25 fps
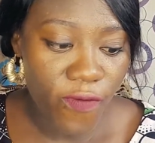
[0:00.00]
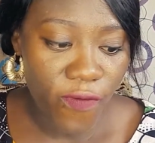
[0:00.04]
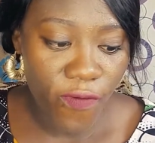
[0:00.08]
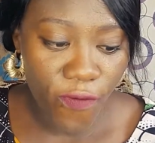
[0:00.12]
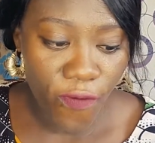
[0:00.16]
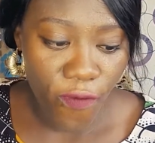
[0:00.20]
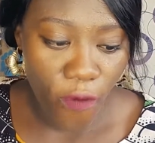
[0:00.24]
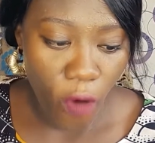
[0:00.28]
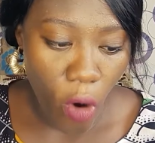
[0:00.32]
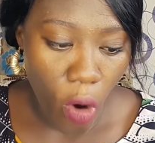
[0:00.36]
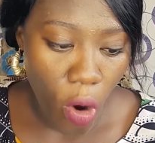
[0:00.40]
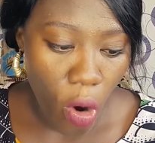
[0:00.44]

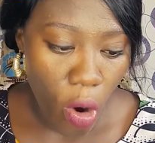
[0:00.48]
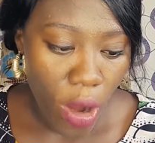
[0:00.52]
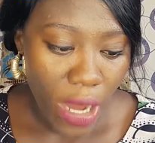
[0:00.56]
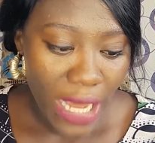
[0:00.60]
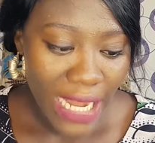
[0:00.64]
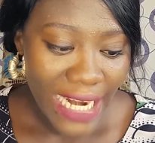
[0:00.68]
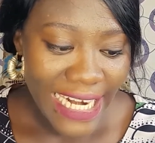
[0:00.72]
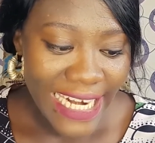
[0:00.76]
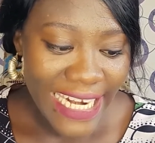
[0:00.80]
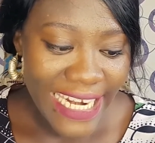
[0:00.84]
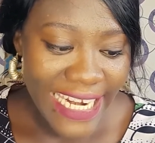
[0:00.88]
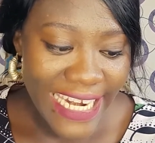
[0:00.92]
For
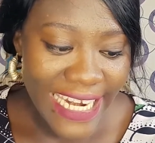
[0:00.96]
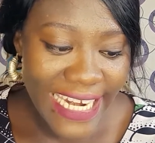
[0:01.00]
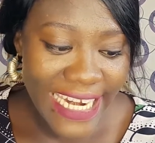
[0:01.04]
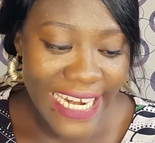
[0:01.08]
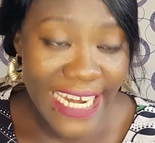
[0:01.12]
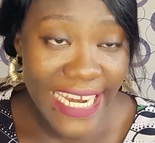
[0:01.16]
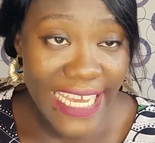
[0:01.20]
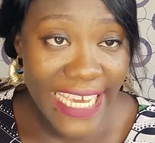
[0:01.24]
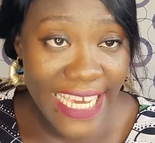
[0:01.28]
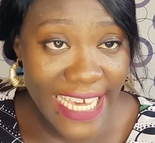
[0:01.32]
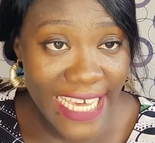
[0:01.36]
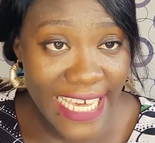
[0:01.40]

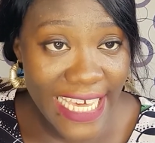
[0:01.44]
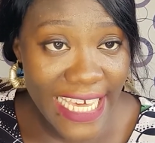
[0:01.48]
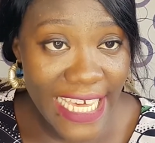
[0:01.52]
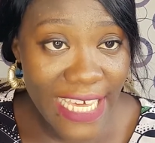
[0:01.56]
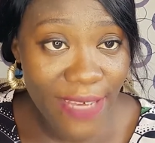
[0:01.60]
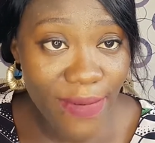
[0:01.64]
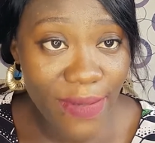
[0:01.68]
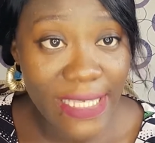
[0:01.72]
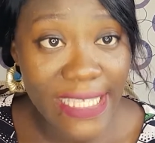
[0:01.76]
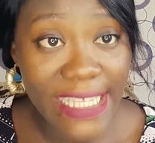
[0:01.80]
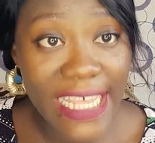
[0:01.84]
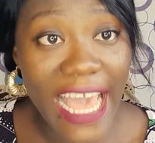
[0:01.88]
Li,
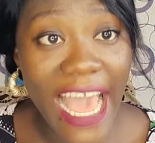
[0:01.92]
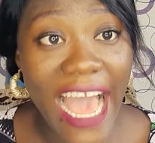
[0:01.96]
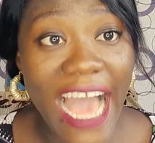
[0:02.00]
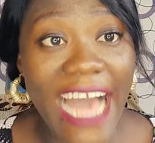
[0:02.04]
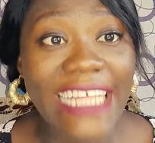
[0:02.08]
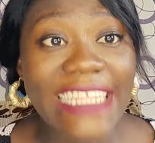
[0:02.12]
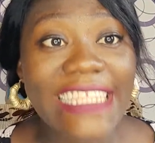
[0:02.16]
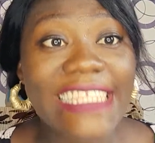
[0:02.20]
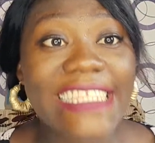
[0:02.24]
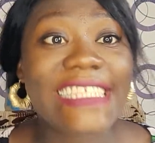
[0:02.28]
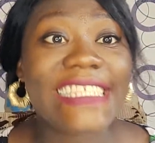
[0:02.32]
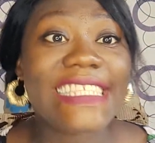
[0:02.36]
we say
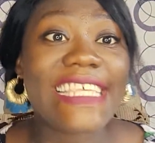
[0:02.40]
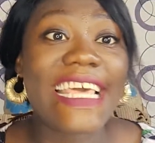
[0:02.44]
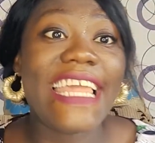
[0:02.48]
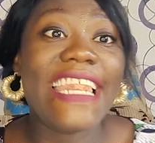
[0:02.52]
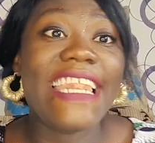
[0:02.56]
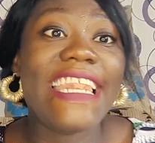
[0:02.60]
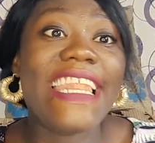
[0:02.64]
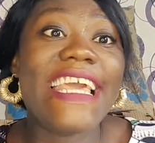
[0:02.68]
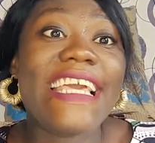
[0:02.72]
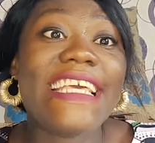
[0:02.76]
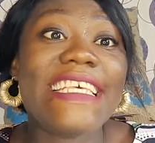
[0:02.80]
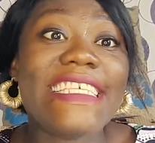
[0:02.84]

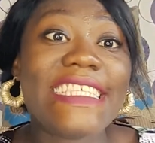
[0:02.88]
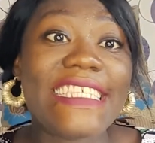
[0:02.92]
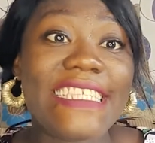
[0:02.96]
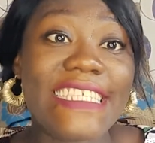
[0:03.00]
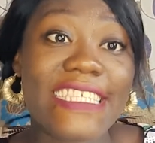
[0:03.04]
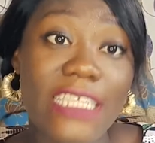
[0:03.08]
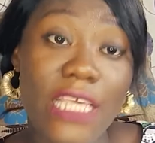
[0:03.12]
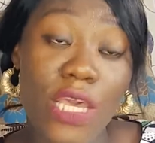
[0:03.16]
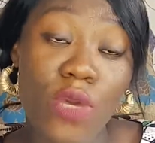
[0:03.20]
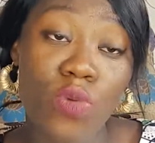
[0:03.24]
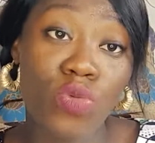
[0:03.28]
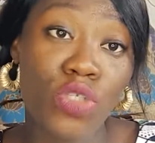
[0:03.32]

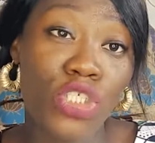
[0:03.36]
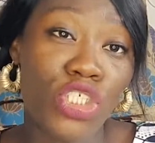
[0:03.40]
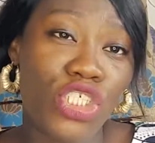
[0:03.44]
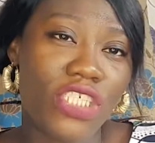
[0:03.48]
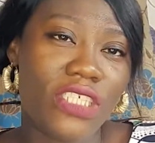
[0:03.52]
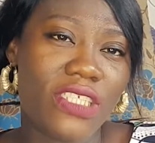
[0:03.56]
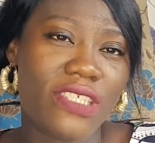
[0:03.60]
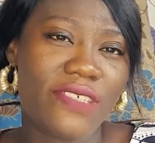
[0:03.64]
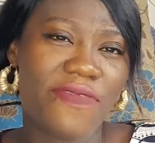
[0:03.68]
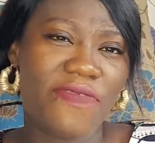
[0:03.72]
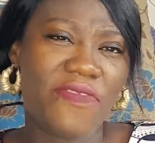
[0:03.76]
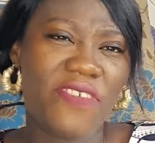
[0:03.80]
atelese, which is
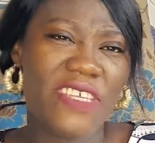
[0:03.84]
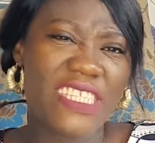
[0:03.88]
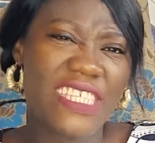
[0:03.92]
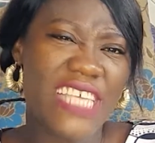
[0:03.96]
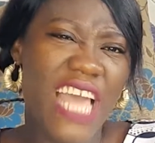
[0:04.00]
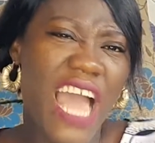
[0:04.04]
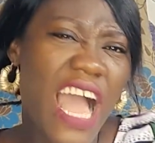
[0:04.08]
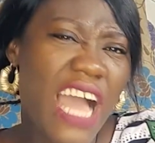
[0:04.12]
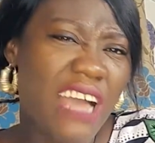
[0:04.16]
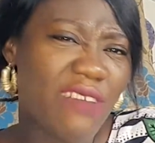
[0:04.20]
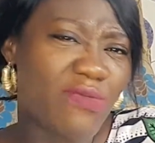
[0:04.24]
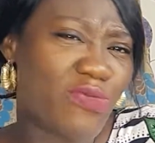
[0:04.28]
the feet.
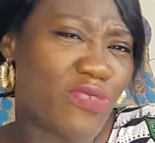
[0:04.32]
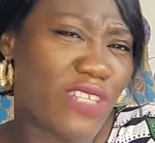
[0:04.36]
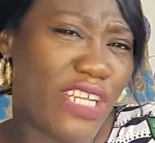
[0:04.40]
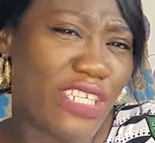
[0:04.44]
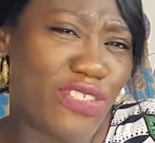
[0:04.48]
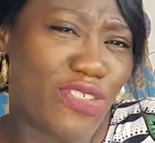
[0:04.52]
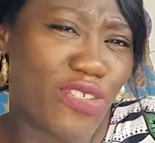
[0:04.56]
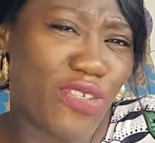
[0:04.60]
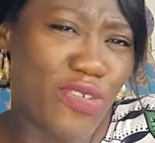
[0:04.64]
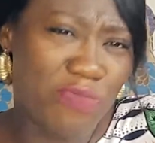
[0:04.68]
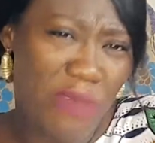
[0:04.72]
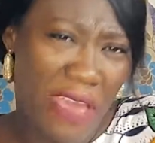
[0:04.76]
Will I
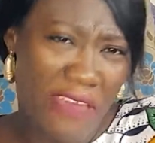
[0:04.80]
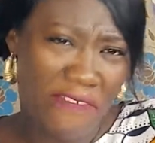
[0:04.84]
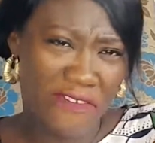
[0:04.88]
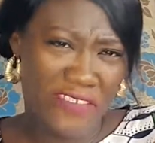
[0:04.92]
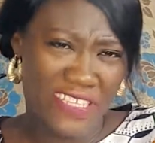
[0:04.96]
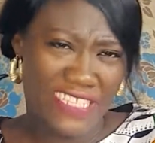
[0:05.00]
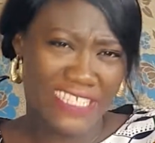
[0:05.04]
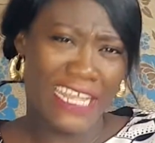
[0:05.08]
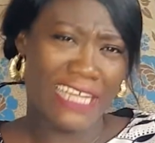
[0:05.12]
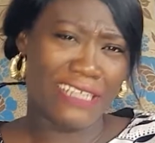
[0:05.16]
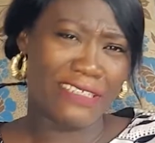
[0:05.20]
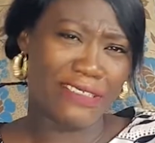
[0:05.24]
show you my
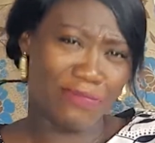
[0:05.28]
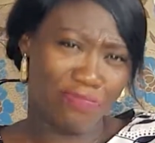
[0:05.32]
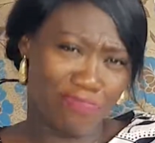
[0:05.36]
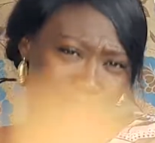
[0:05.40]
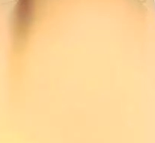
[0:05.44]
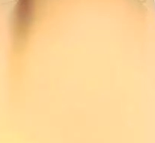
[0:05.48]
feet like this?